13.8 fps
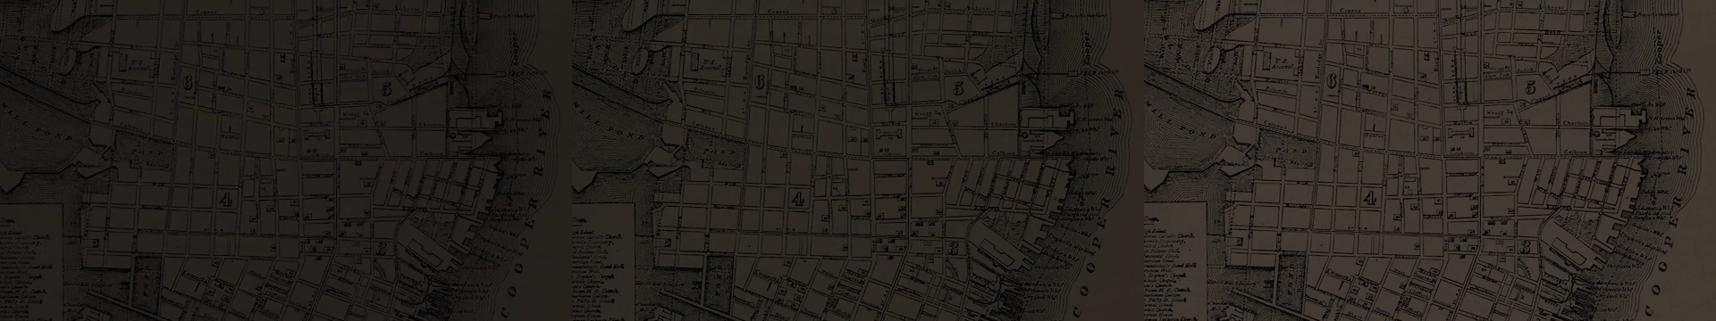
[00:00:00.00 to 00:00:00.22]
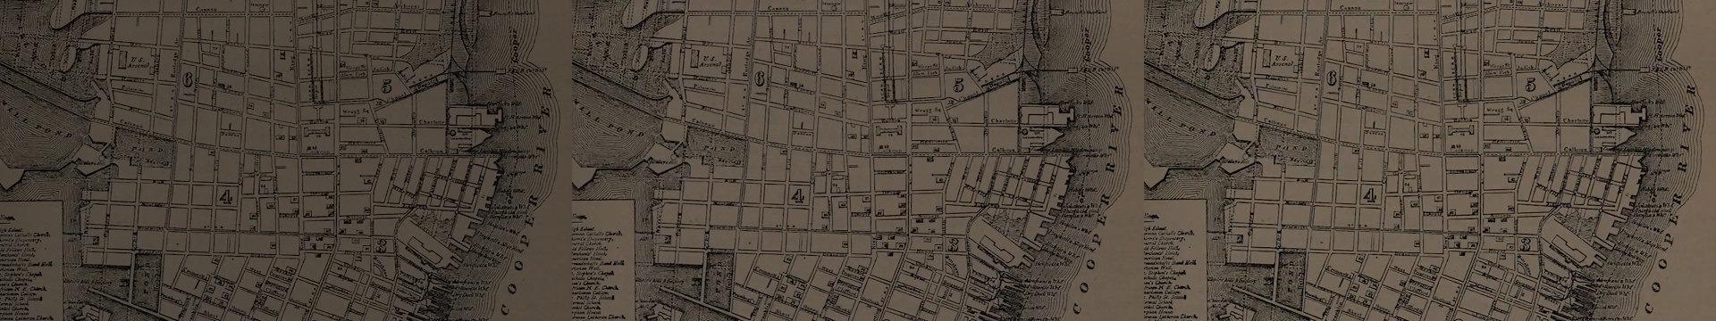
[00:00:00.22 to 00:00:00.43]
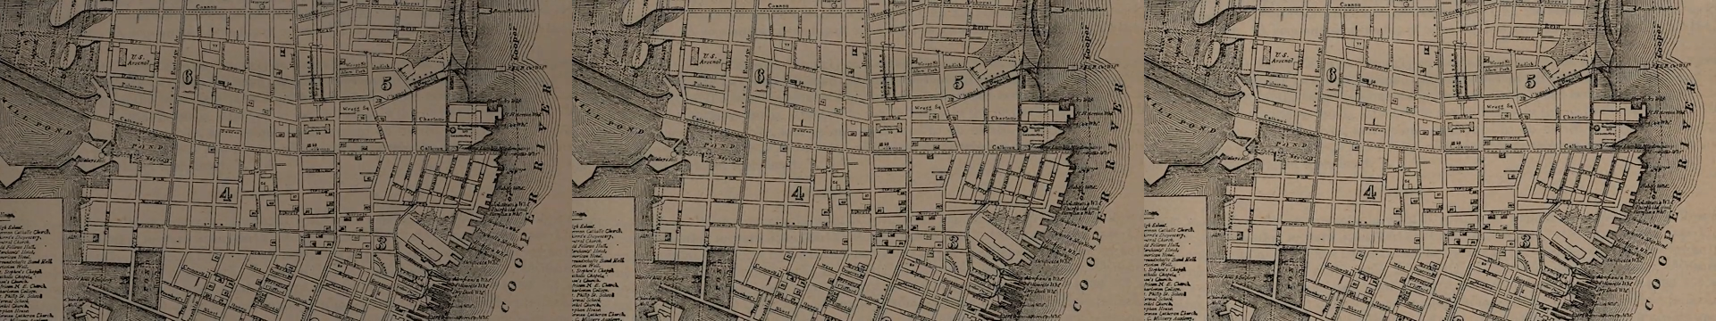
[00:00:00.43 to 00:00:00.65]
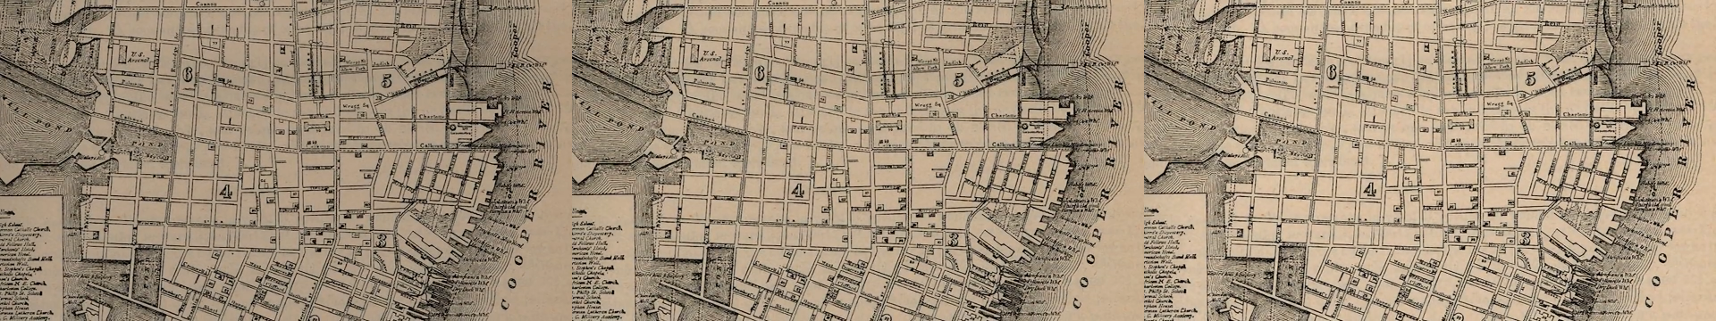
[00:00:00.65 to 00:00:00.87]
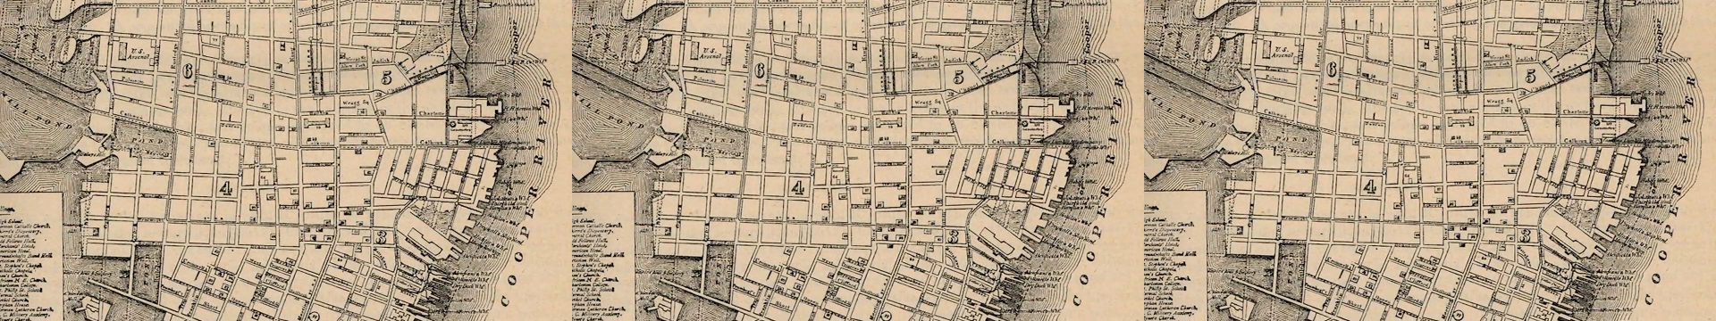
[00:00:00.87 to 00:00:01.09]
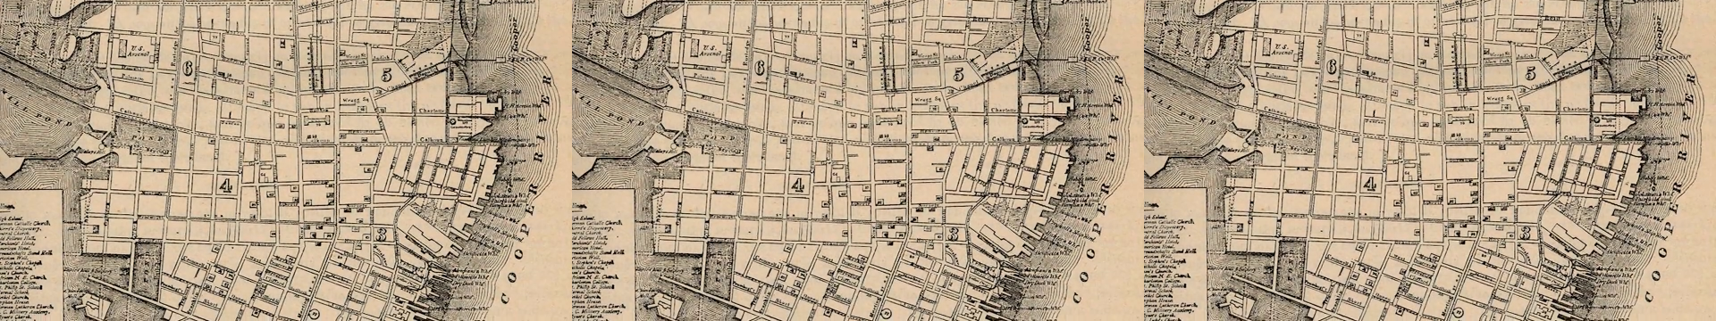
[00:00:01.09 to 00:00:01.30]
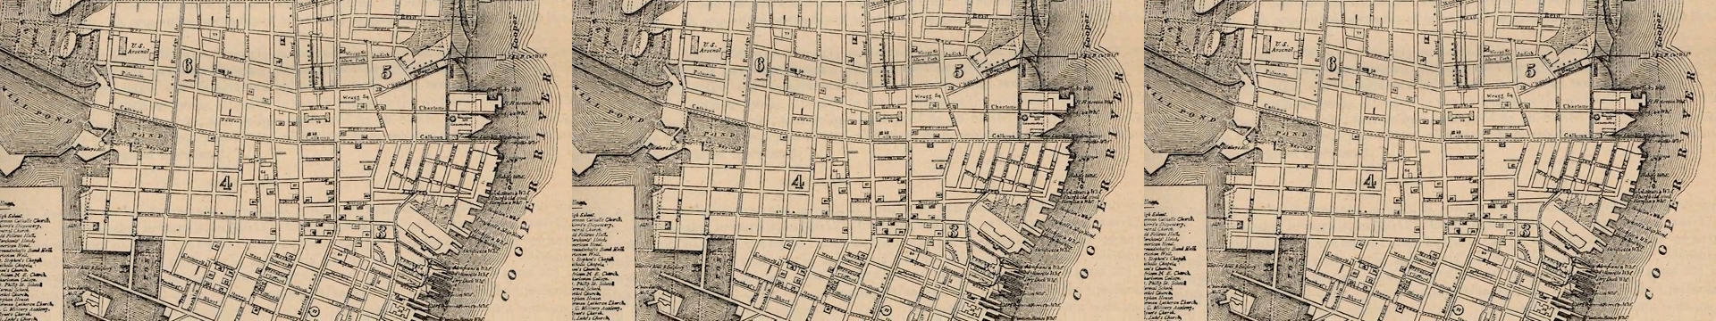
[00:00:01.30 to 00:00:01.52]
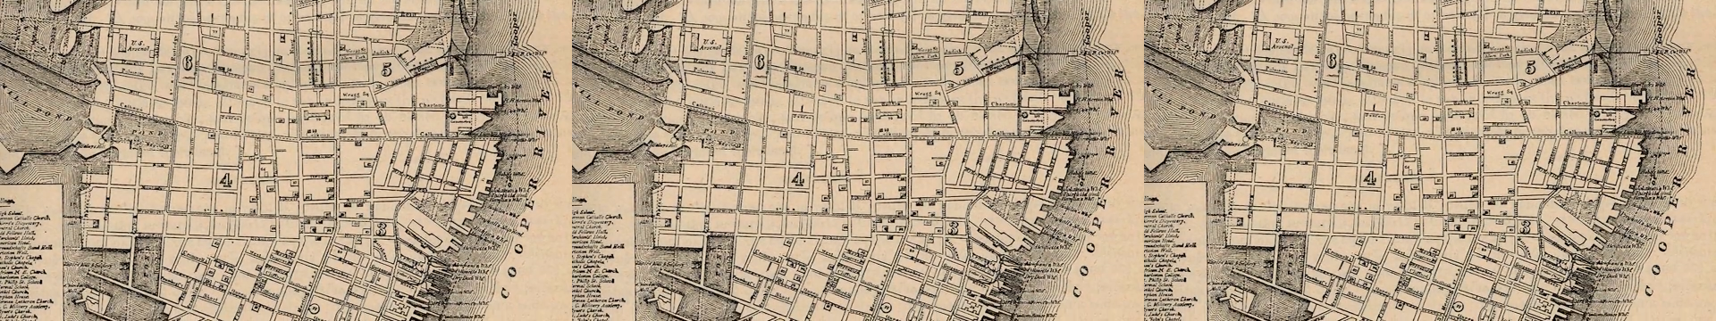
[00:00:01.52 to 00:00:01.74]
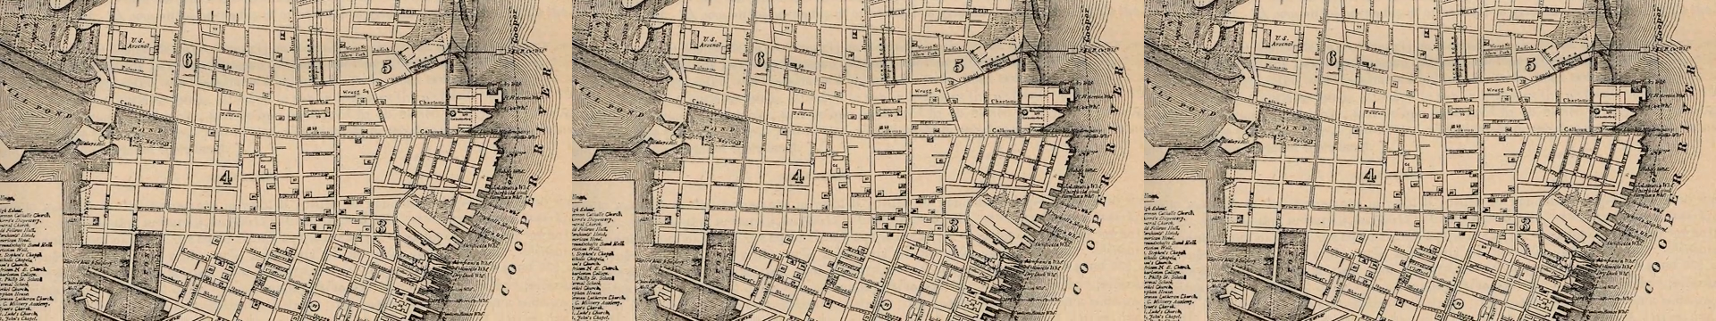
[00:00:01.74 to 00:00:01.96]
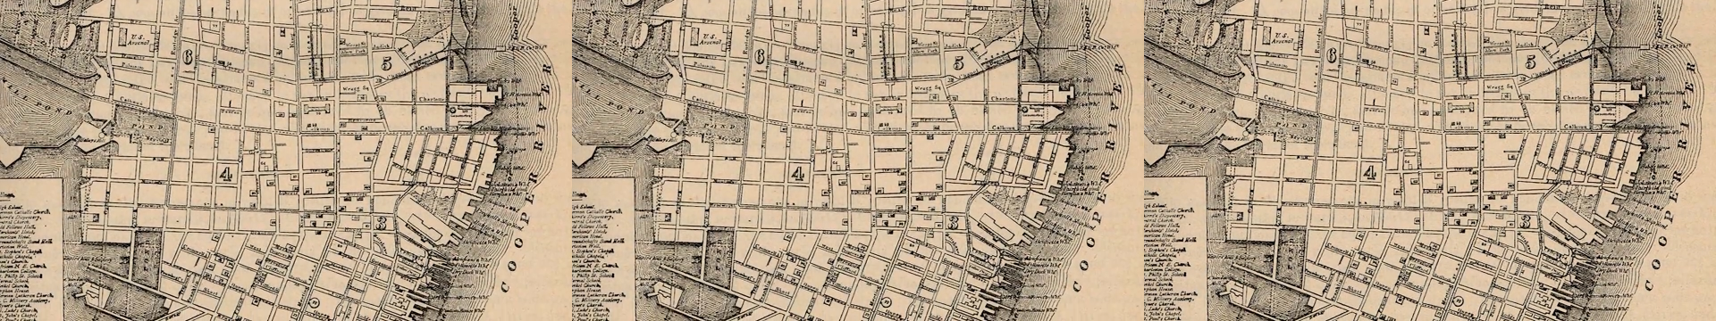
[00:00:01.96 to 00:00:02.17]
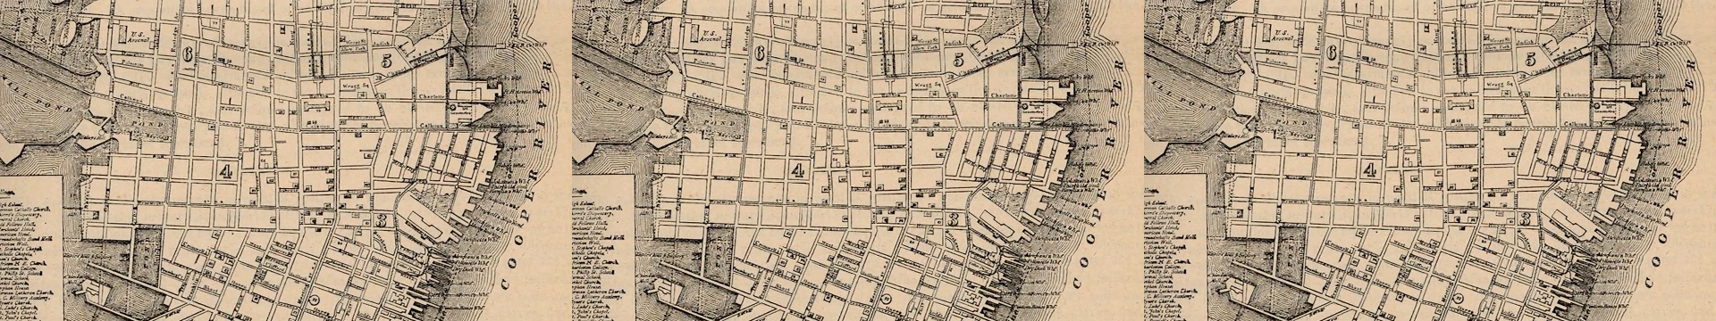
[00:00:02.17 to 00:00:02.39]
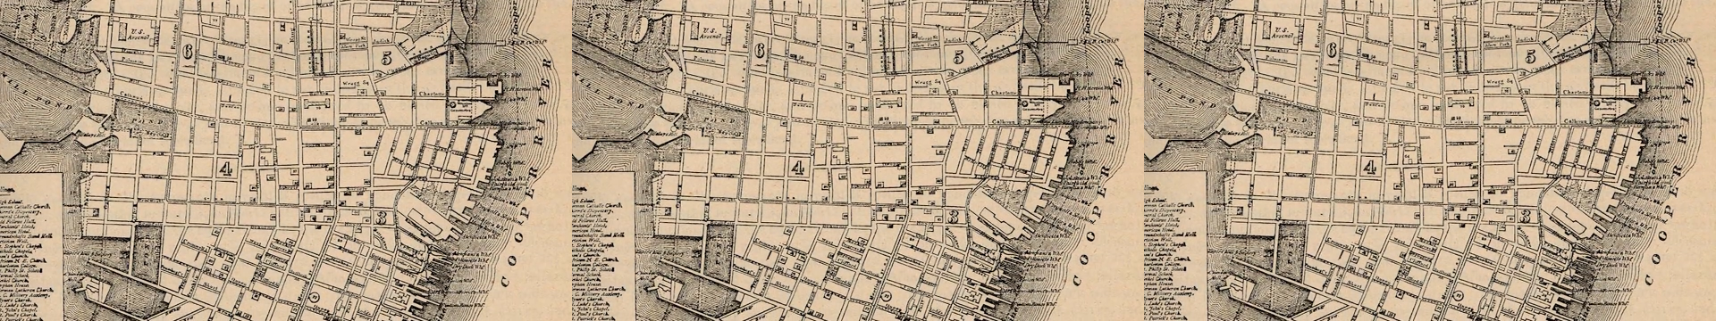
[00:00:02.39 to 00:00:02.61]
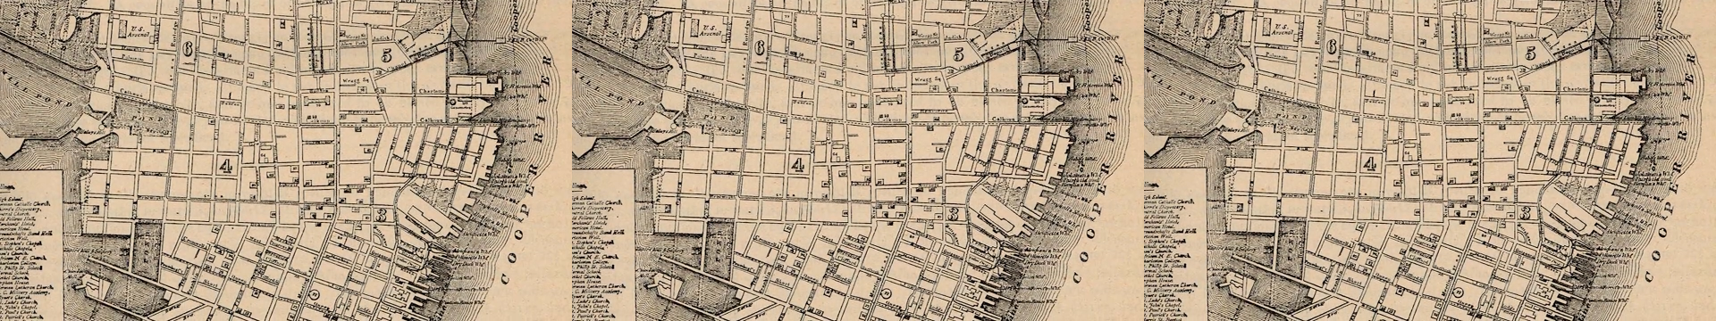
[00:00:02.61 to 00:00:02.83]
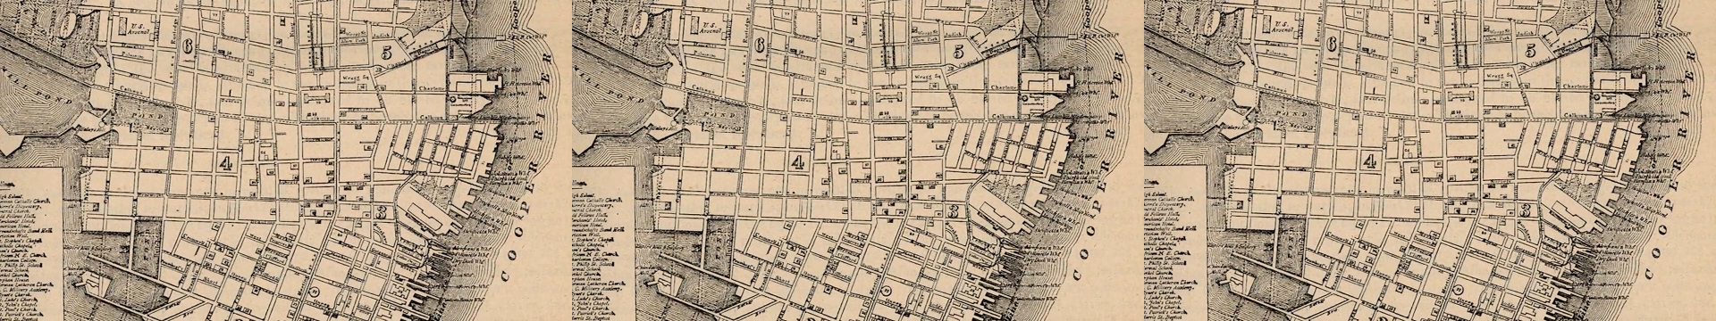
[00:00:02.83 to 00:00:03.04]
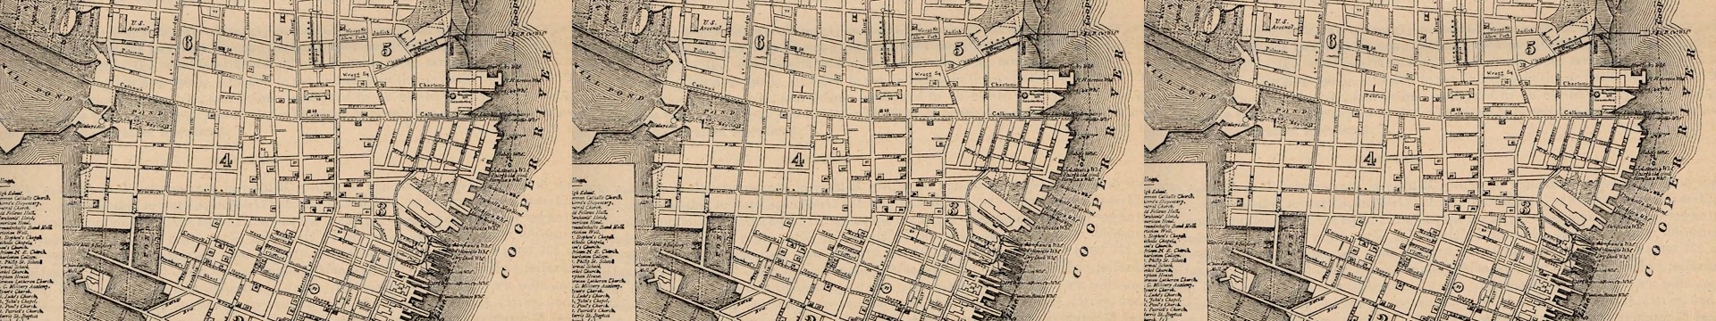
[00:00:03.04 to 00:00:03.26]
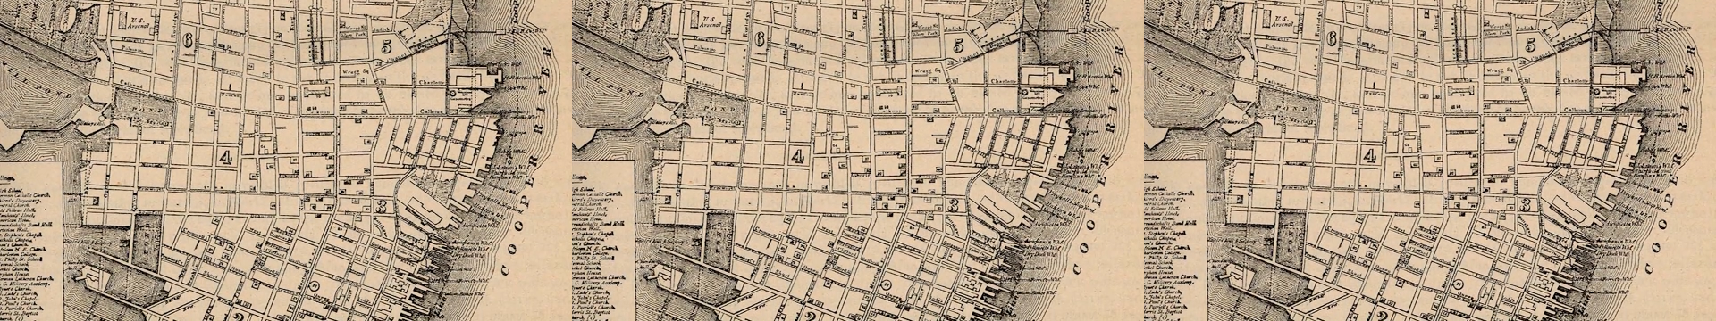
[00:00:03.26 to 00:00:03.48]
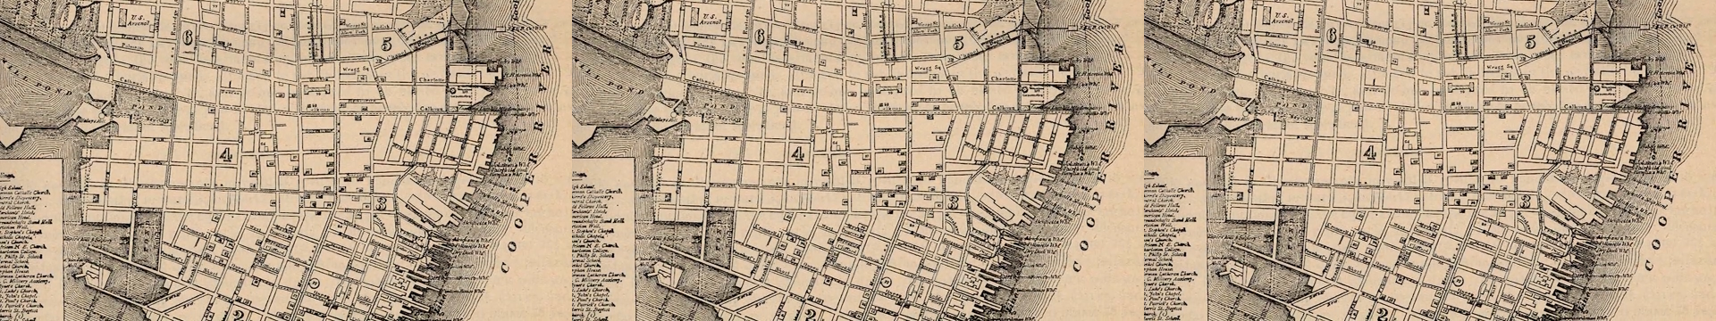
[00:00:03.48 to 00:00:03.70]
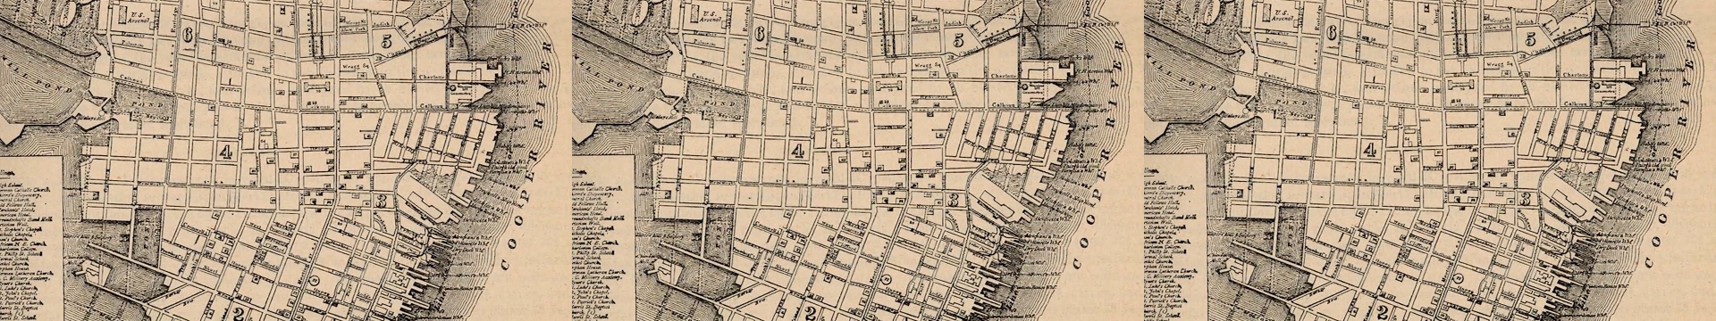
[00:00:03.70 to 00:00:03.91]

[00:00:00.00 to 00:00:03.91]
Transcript: (no speaker visible)